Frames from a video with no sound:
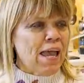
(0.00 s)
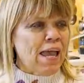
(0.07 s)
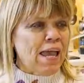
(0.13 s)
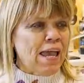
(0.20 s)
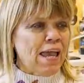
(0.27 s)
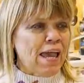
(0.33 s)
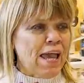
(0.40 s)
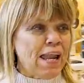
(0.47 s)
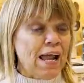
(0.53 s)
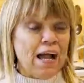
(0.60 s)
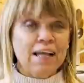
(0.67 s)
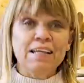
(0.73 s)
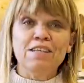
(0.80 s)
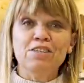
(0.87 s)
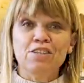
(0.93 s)
And
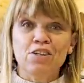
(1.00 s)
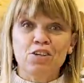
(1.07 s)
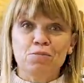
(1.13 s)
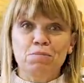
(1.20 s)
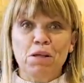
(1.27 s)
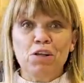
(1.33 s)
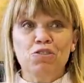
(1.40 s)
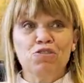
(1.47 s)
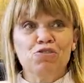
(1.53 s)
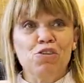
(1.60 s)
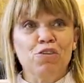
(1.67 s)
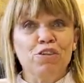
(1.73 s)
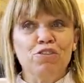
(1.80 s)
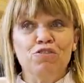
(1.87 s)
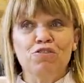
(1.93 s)
I consider
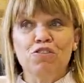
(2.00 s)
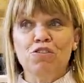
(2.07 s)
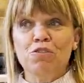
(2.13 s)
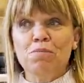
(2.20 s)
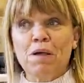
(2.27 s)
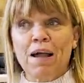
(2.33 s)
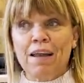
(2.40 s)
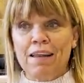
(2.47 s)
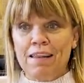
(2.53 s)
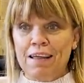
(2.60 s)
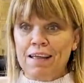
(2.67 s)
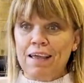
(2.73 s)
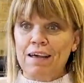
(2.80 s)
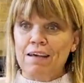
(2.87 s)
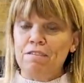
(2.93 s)
minestrone soup kind of
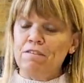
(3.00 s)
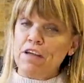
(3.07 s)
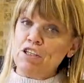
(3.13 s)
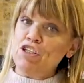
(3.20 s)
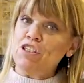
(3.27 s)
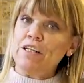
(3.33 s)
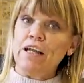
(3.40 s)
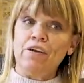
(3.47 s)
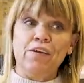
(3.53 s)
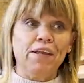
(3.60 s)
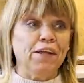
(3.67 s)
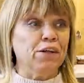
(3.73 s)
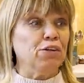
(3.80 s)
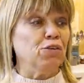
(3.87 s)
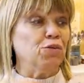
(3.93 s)
like a
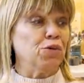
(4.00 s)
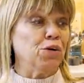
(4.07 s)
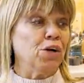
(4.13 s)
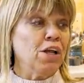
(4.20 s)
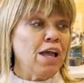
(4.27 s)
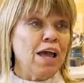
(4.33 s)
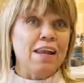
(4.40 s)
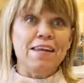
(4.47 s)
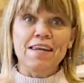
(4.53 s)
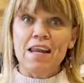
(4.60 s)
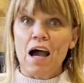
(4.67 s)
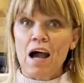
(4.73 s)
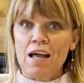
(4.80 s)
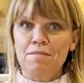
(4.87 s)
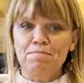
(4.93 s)
vegetarian or
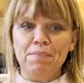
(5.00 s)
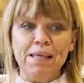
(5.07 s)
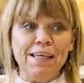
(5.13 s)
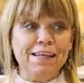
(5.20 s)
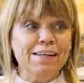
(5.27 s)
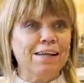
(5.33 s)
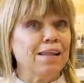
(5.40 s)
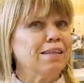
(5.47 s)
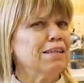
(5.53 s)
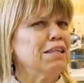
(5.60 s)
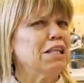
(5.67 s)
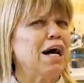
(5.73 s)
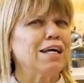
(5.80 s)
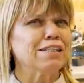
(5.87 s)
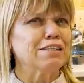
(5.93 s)
non-meat,
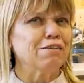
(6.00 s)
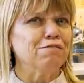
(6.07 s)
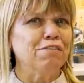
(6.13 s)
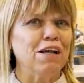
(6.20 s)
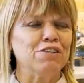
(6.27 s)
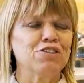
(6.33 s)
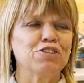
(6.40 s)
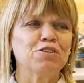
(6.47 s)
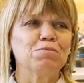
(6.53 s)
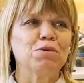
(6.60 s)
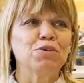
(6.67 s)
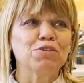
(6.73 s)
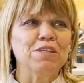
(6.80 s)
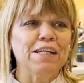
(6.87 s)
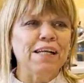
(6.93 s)
lots of
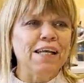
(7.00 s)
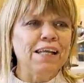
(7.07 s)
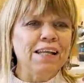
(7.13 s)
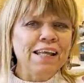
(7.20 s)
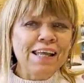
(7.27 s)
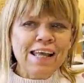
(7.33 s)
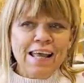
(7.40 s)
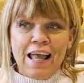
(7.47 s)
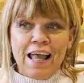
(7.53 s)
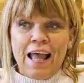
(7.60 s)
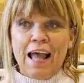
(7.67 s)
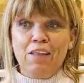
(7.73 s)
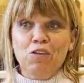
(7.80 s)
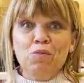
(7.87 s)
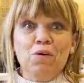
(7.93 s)
vegetables in it.
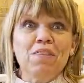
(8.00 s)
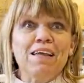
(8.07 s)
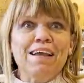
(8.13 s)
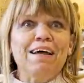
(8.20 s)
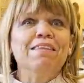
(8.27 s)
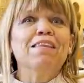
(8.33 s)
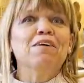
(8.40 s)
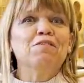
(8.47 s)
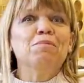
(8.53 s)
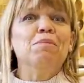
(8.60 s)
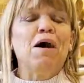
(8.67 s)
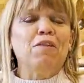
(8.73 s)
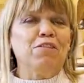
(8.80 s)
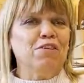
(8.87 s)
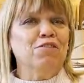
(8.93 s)
And the one thing I love
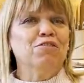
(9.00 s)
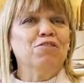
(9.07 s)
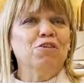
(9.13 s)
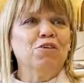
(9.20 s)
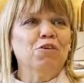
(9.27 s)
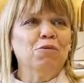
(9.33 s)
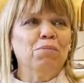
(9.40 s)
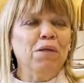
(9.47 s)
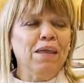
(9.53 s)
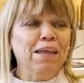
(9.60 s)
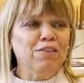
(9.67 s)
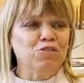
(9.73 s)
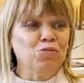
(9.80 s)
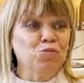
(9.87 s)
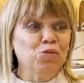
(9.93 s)
about this soup,
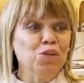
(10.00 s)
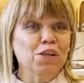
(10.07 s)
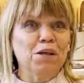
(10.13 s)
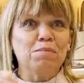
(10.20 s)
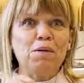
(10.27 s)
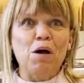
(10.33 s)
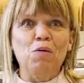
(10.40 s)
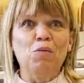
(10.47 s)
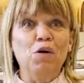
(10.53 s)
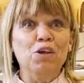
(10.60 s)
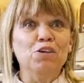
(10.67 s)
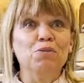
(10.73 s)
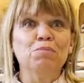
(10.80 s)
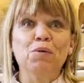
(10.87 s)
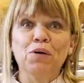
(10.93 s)
it's really about
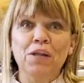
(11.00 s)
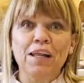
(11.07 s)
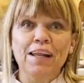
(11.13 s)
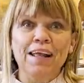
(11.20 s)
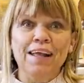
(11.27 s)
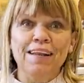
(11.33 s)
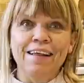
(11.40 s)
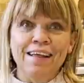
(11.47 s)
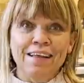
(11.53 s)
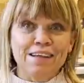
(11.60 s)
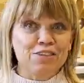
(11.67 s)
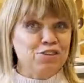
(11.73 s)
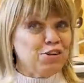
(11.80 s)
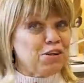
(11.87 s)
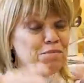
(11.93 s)
what you put in it.
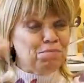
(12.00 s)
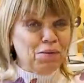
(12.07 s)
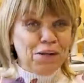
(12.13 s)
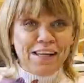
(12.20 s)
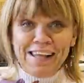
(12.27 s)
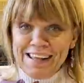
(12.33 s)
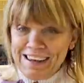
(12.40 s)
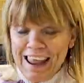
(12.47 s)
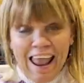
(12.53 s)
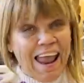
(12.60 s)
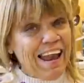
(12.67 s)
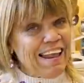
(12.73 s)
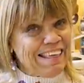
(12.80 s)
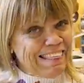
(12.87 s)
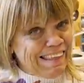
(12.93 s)
Because you can put in
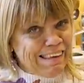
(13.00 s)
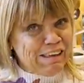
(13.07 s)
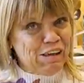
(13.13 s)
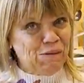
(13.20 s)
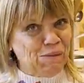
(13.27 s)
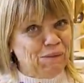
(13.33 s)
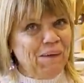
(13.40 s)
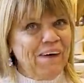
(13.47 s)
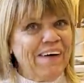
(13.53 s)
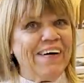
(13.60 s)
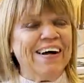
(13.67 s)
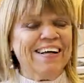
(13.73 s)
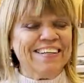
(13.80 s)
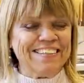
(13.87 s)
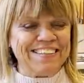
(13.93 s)
anything you
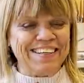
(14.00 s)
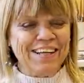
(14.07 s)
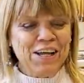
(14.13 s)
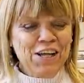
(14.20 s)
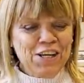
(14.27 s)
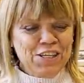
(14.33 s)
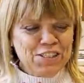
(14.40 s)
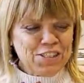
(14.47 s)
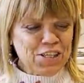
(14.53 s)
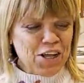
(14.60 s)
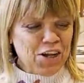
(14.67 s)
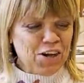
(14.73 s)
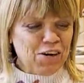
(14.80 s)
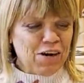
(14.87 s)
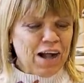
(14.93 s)
want.
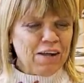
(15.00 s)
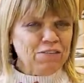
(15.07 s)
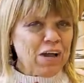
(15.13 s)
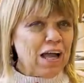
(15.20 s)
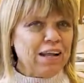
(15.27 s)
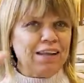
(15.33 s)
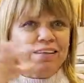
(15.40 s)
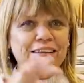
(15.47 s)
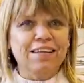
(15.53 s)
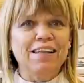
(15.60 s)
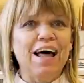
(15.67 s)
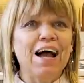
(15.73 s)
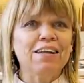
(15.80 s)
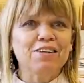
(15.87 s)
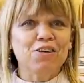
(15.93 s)
So I've got a
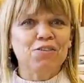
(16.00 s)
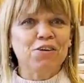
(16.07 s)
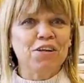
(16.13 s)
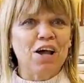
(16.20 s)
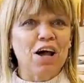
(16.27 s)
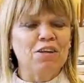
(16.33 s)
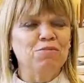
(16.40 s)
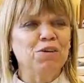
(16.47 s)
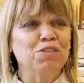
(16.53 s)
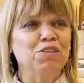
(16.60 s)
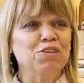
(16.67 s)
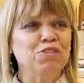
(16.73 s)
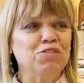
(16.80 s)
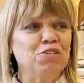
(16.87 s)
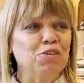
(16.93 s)
lot going on with
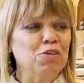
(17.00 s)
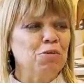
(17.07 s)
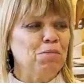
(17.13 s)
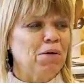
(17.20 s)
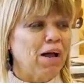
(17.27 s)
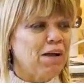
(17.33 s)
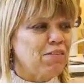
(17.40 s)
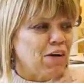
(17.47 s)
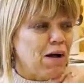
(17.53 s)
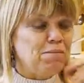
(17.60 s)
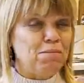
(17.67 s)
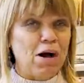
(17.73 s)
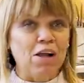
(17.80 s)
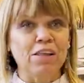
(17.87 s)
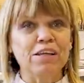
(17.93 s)
this soup. I've got
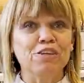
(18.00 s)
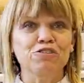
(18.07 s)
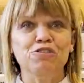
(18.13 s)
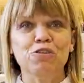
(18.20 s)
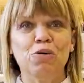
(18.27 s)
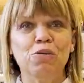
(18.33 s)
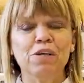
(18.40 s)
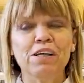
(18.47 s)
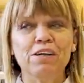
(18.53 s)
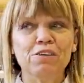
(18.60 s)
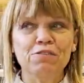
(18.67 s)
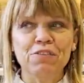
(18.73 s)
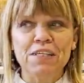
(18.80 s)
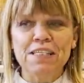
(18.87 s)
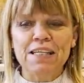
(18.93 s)
Molly and Joel here
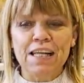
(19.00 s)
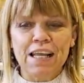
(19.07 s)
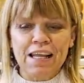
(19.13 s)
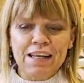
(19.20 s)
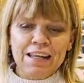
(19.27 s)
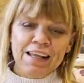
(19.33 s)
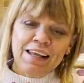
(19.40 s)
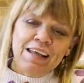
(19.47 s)
visiting.